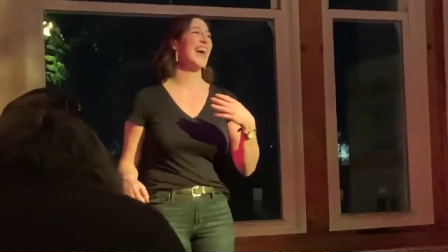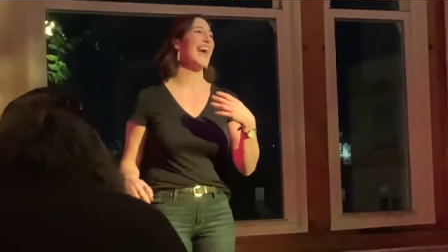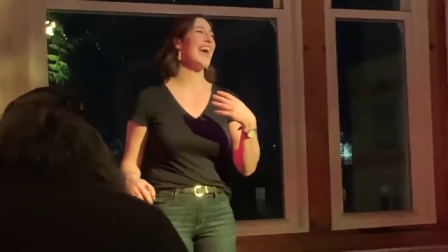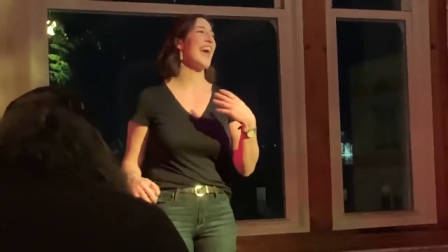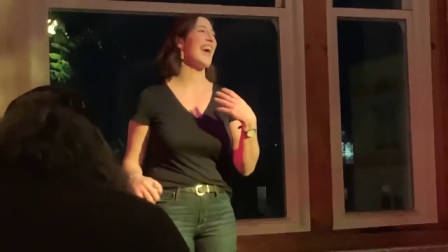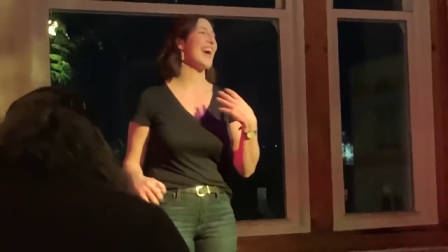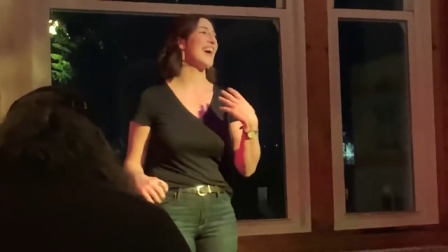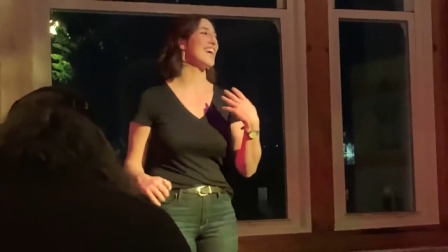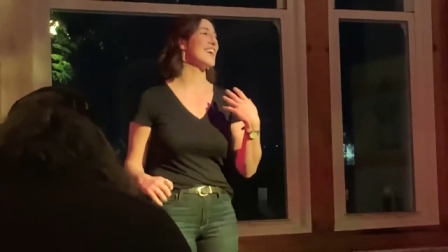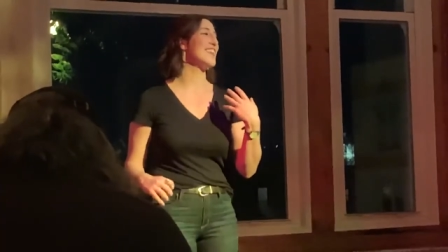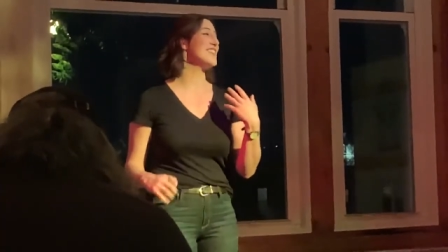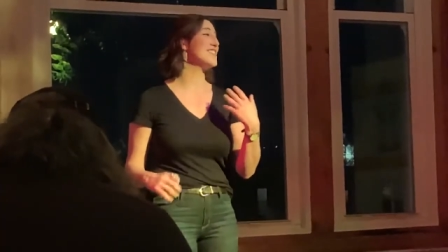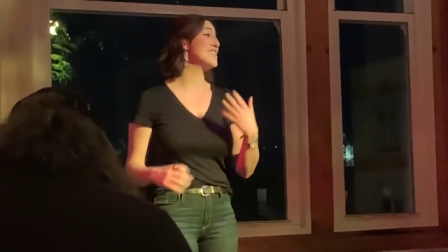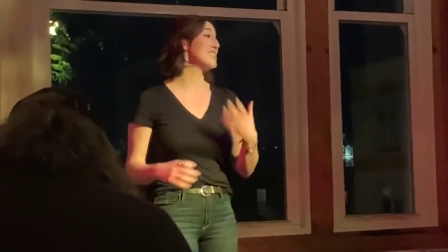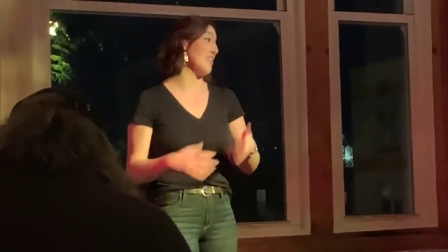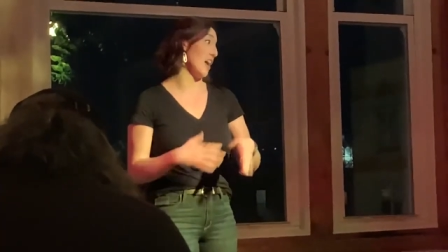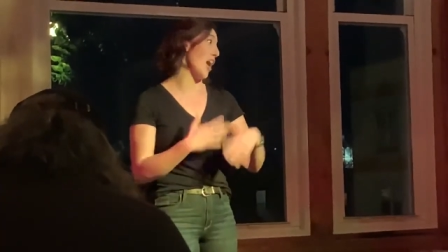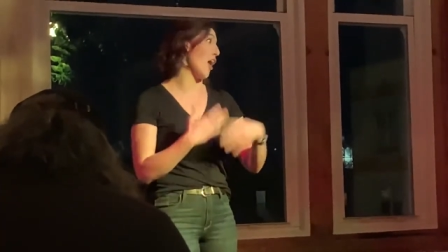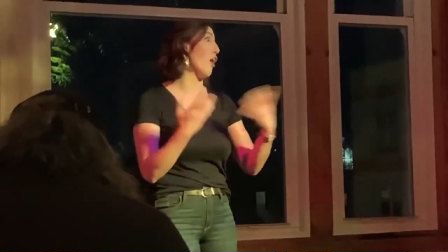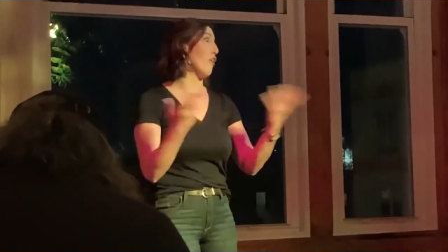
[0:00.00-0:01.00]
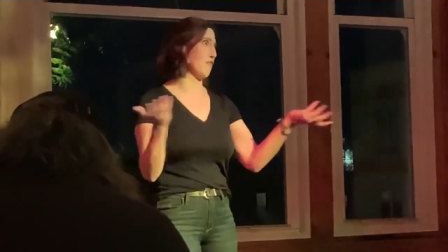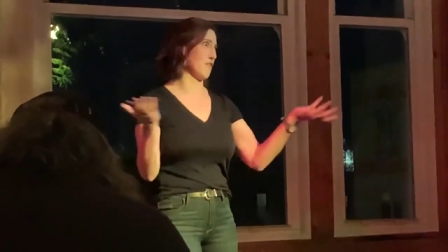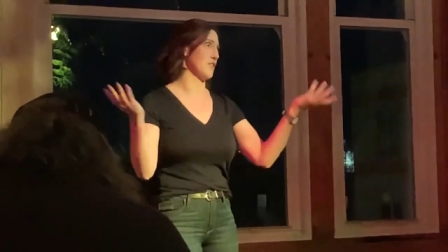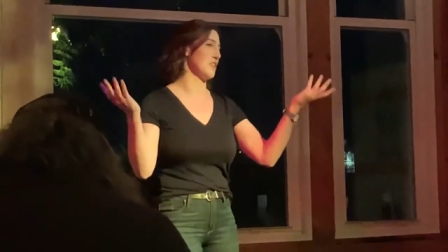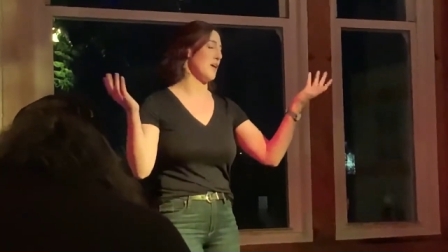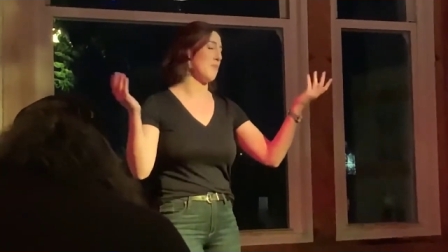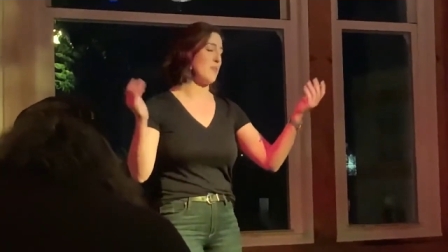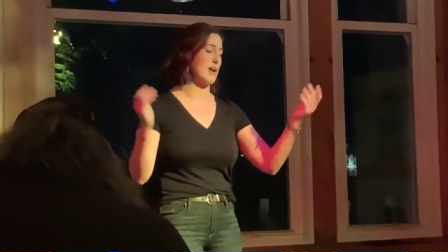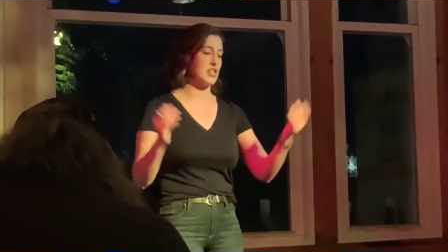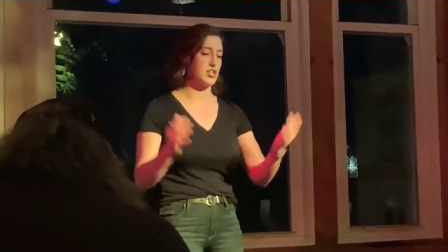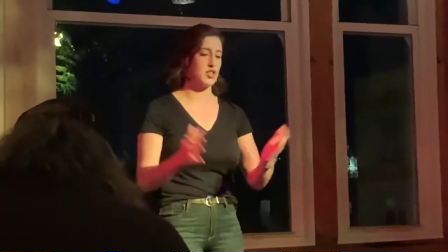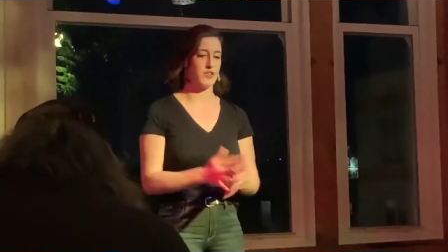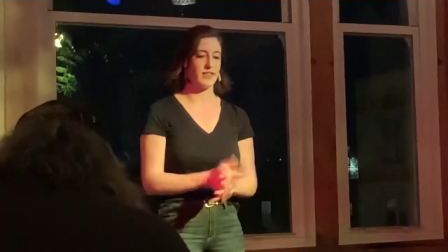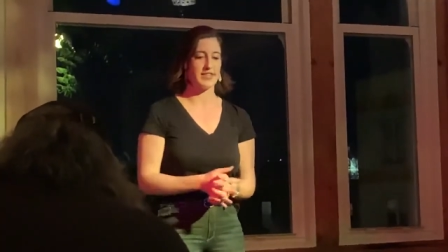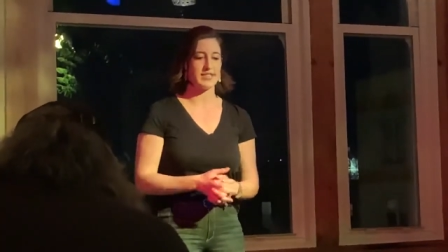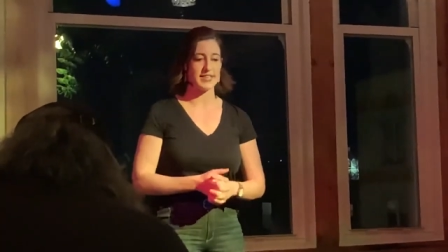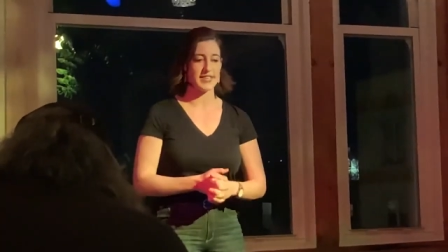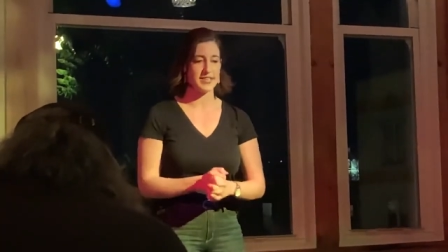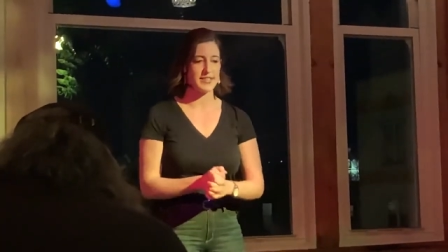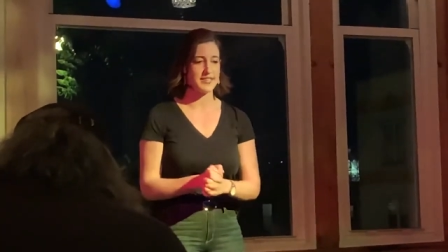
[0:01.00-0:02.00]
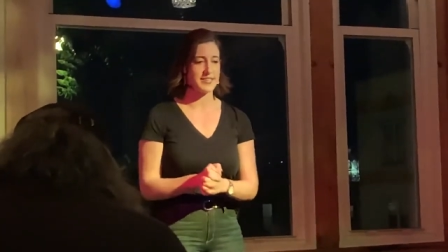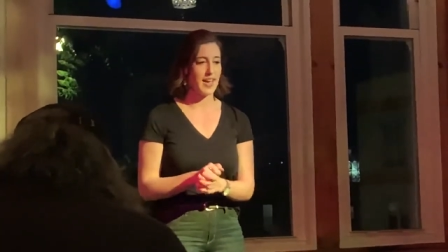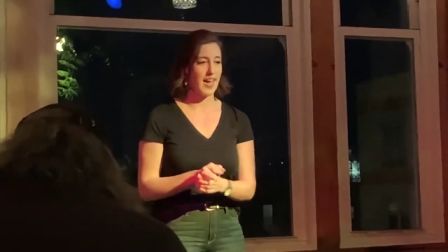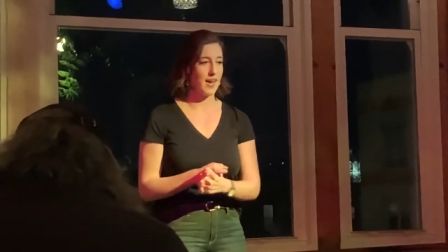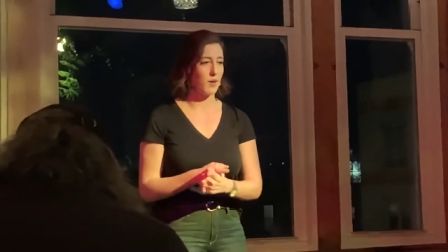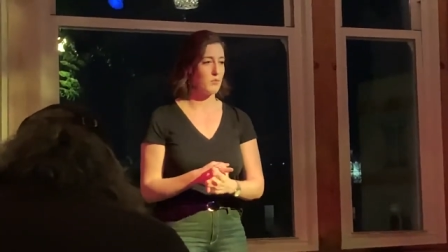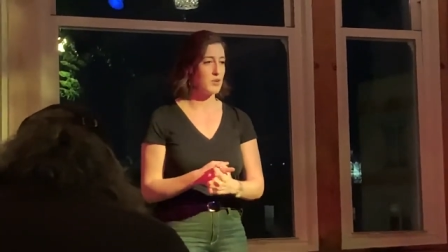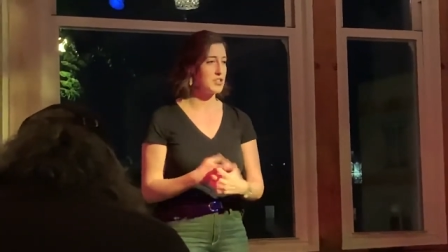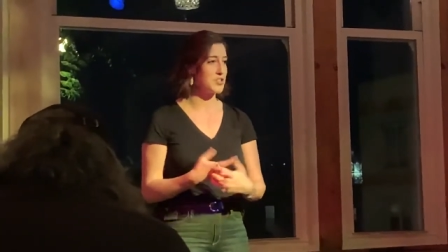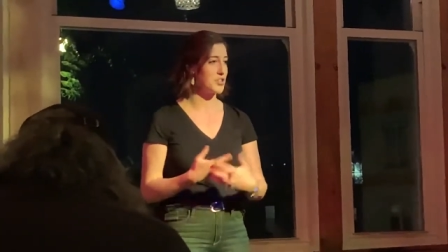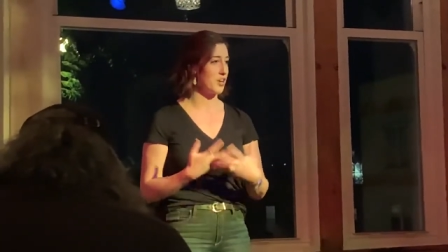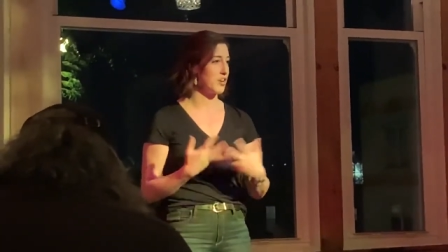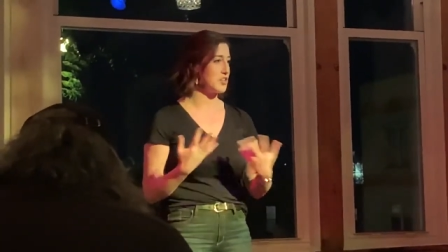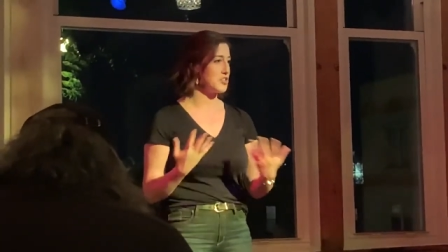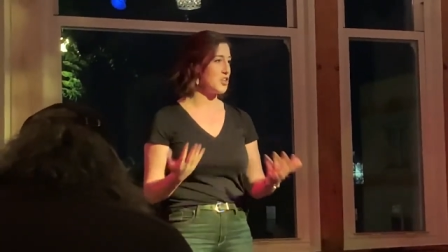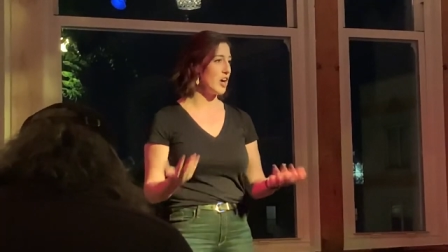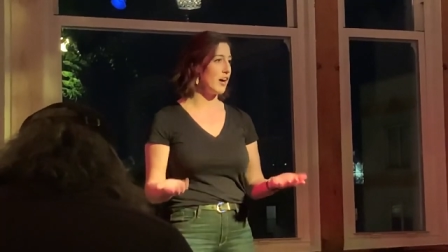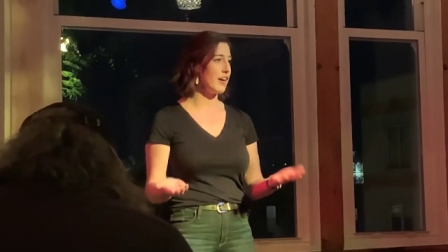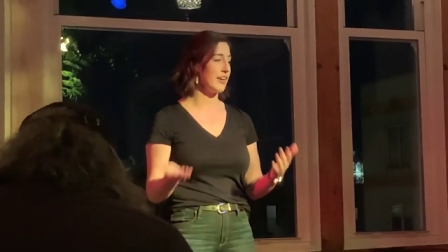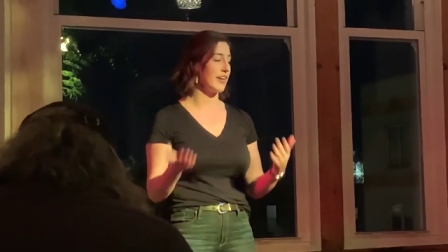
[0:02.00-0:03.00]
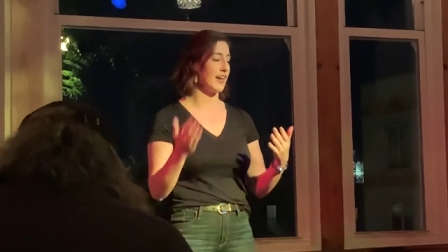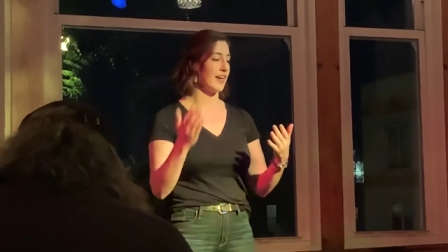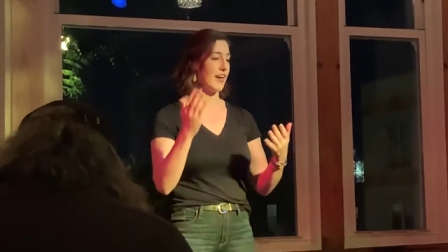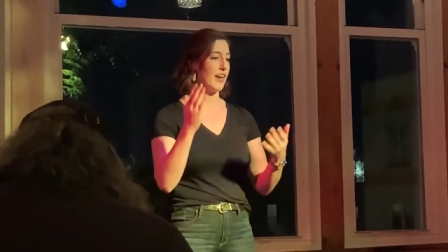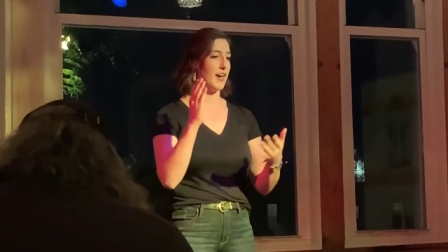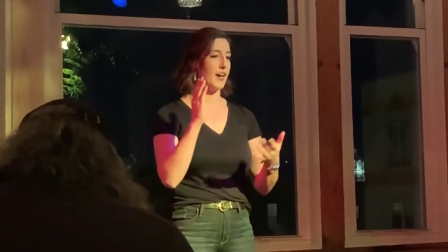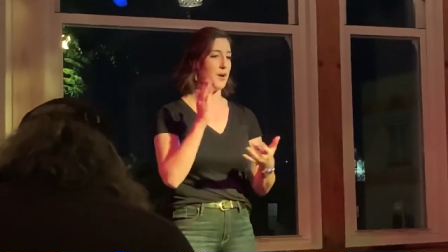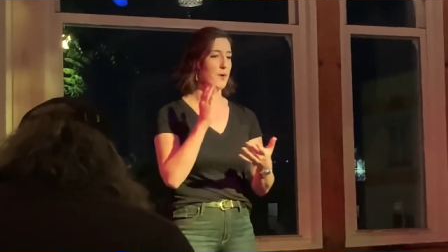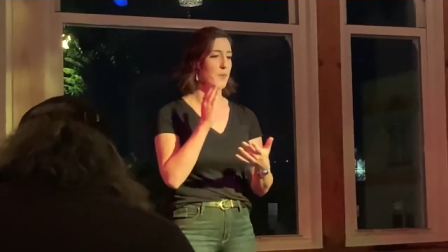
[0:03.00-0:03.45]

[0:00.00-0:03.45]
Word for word: and offered up my services, and we started talking.